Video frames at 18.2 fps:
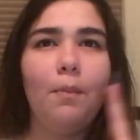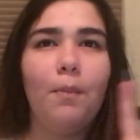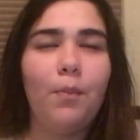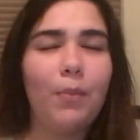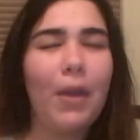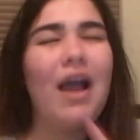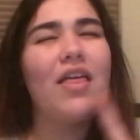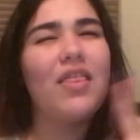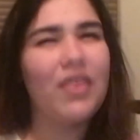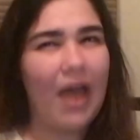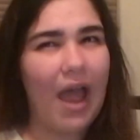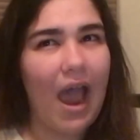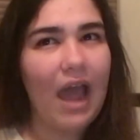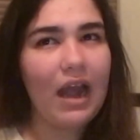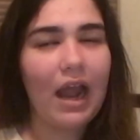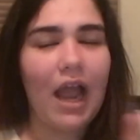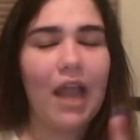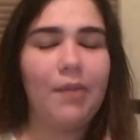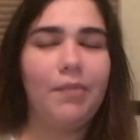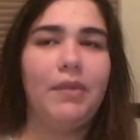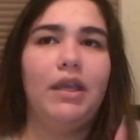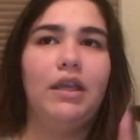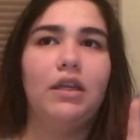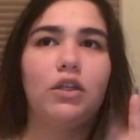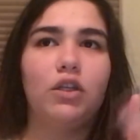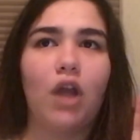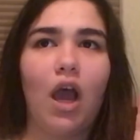By that, I
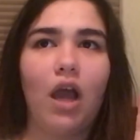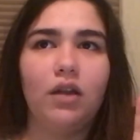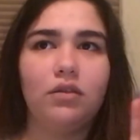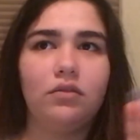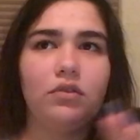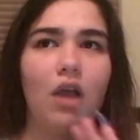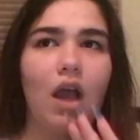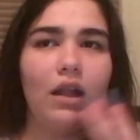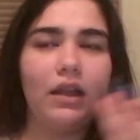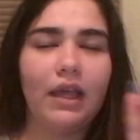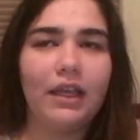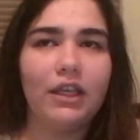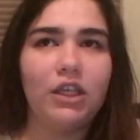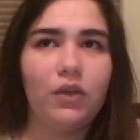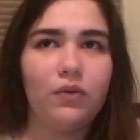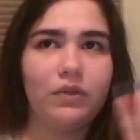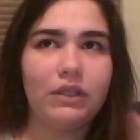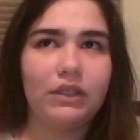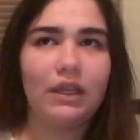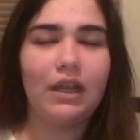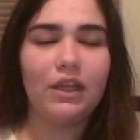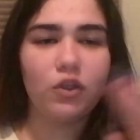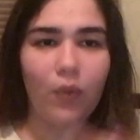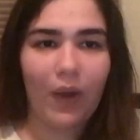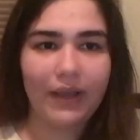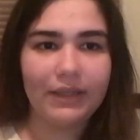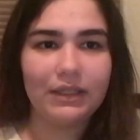mean not like using it
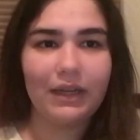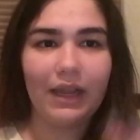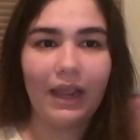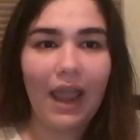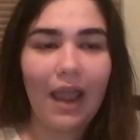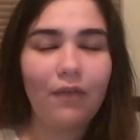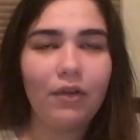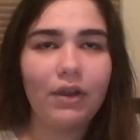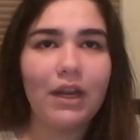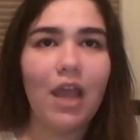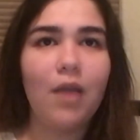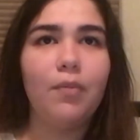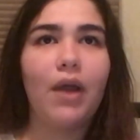twice a day every day,